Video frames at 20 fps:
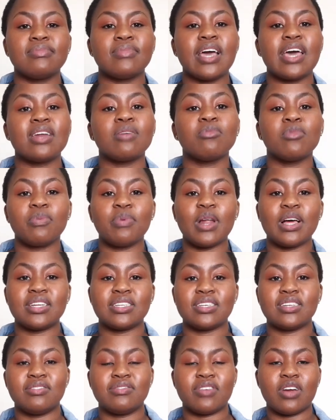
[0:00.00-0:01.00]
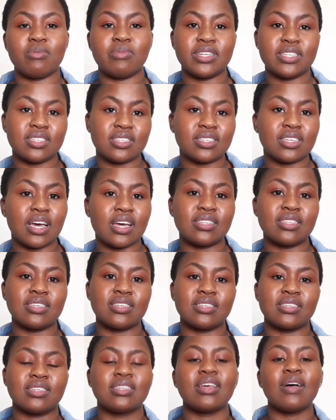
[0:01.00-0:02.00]
animal, plant and environmental
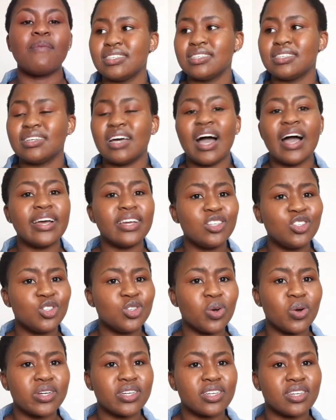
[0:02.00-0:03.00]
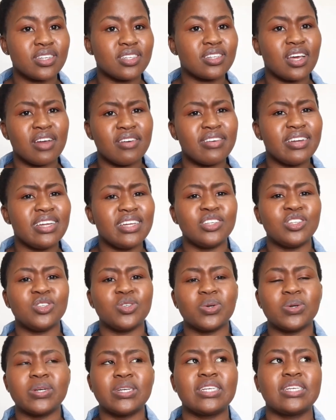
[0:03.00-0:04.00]
sciences. I enjoyed it. I really
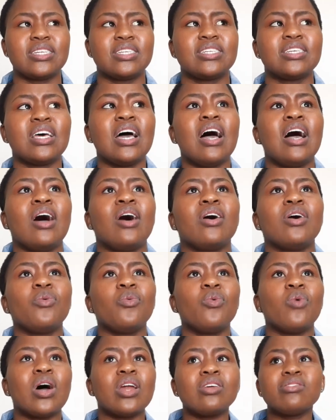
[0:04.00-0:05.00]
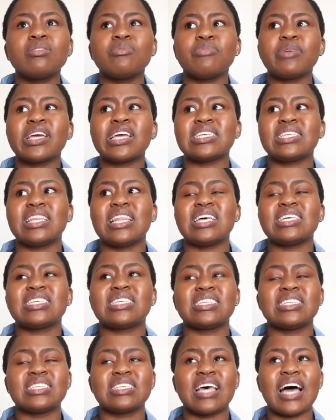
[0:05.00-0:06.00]
enjoyed it. One of the biggest
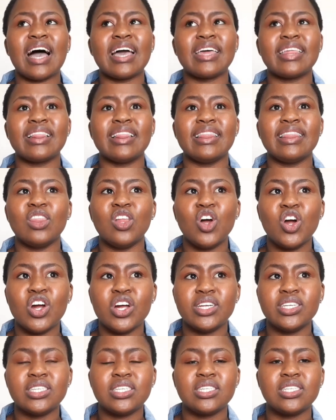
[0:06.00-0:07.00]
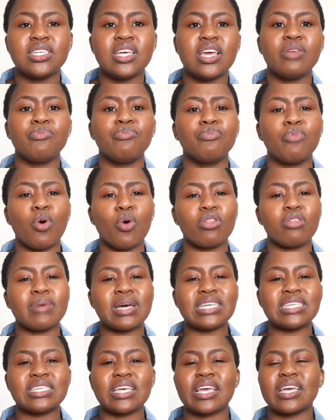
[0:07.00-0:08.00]
lessons I learned in both
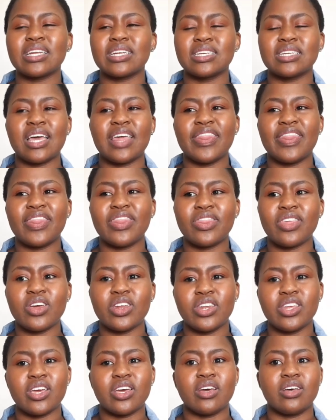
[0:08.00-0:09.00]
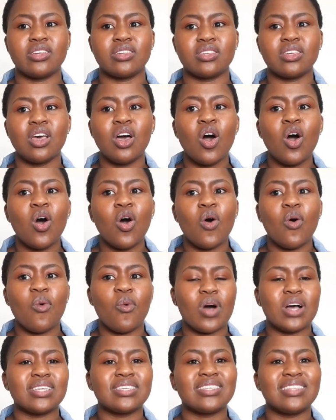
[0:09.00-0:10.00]
my second and third years
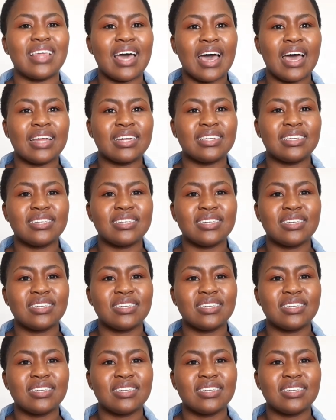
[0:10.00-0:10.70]
was that